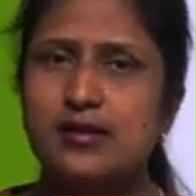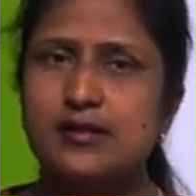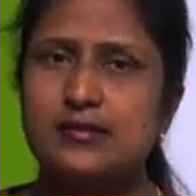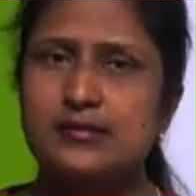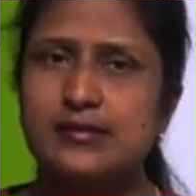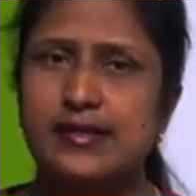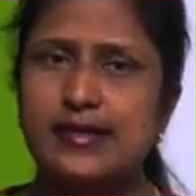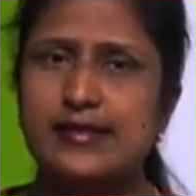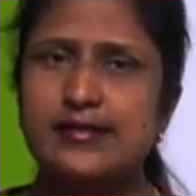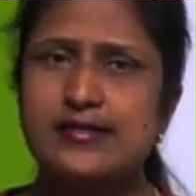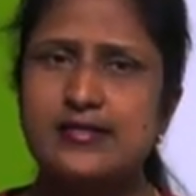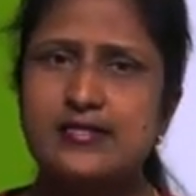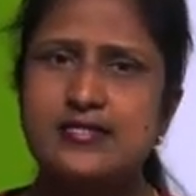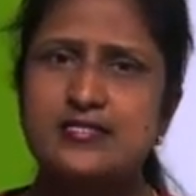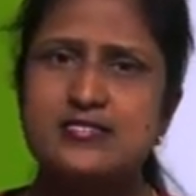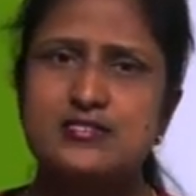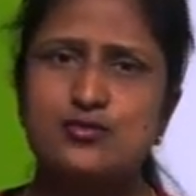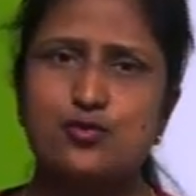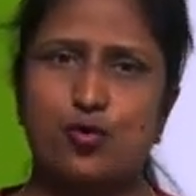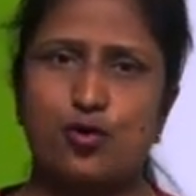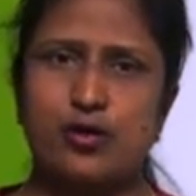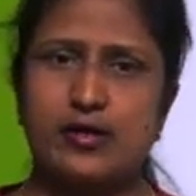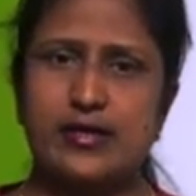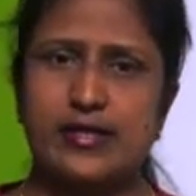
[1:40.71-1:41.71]
that is
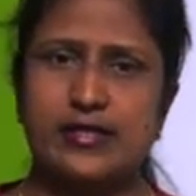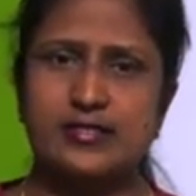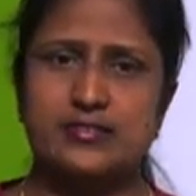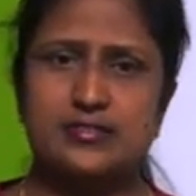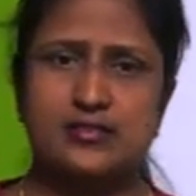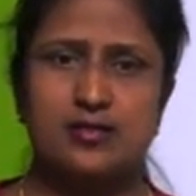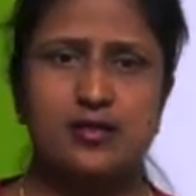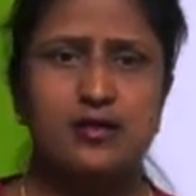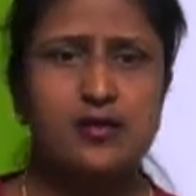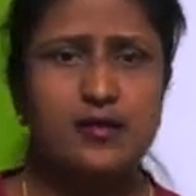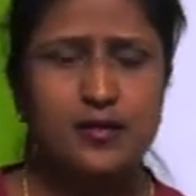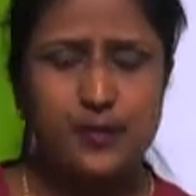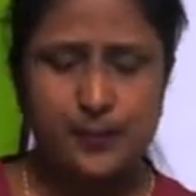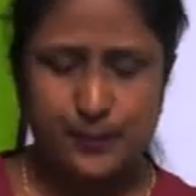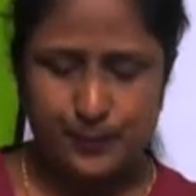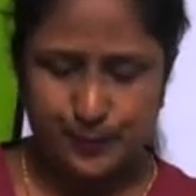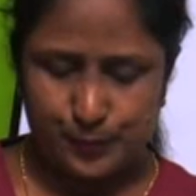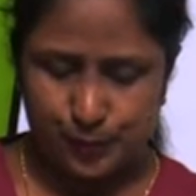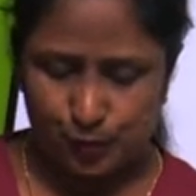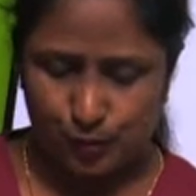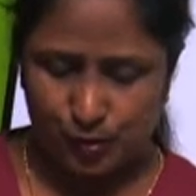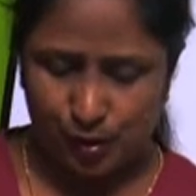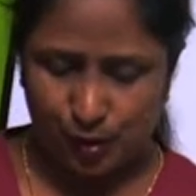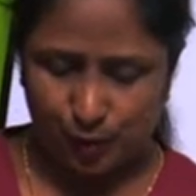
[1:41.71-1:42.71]
called as a
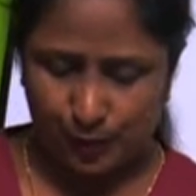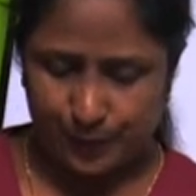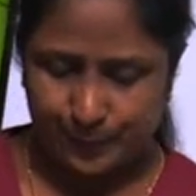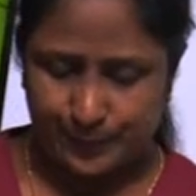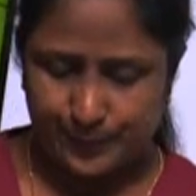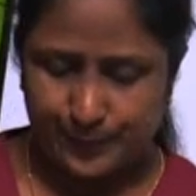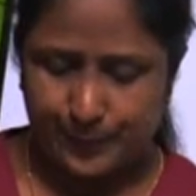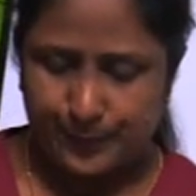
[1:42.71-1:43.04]
pronoun.